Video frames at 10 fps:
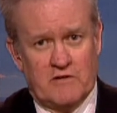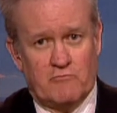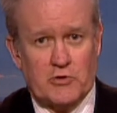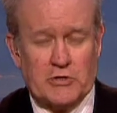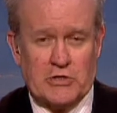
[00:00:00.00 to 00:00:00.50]

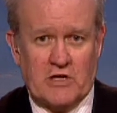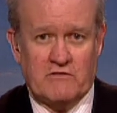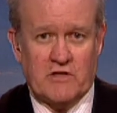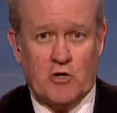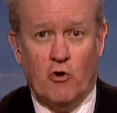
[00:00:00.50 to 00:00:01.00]
It was uh,
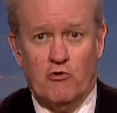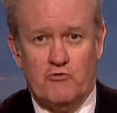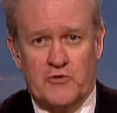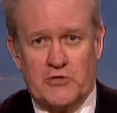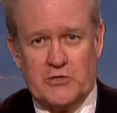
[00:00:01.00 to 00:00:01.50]
the
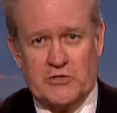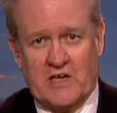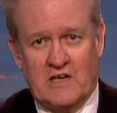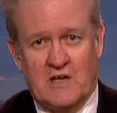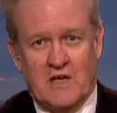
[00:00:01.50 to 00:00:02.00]
coldest
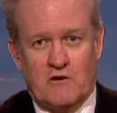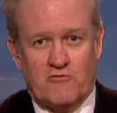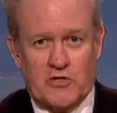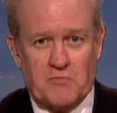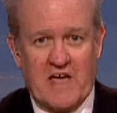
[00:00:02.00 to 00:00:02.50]
uh,
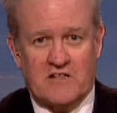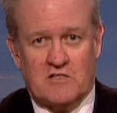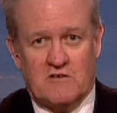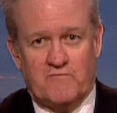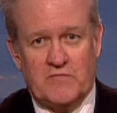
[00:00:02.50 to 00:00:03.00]

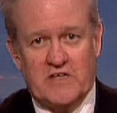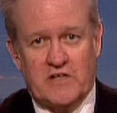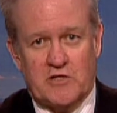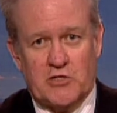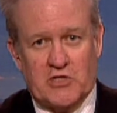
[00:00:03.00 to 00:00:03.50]
respective
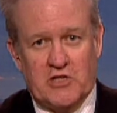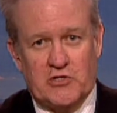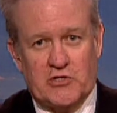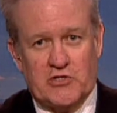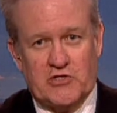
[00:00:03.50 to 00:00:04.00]
period
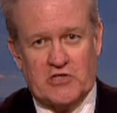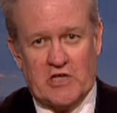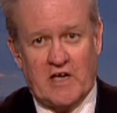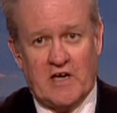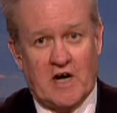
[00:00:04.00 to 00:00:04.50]
since
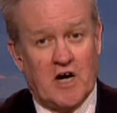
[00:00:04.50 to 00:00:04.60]
uh,